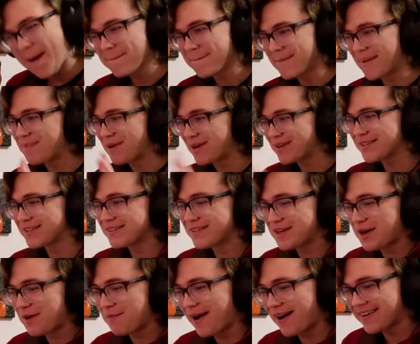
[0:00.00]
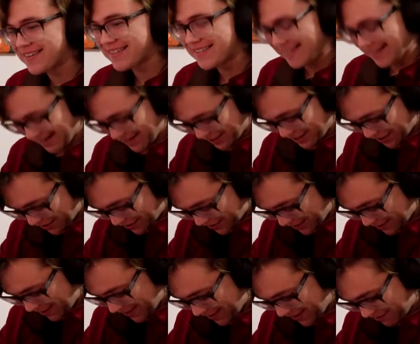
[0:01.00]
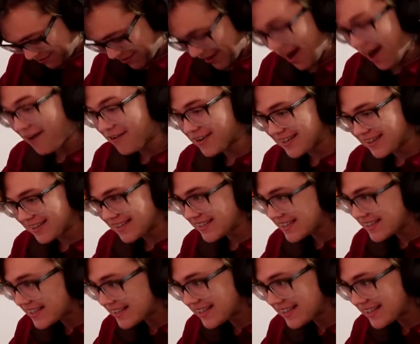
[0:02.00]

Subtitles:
personal soapbox, and I could go on about that for hours.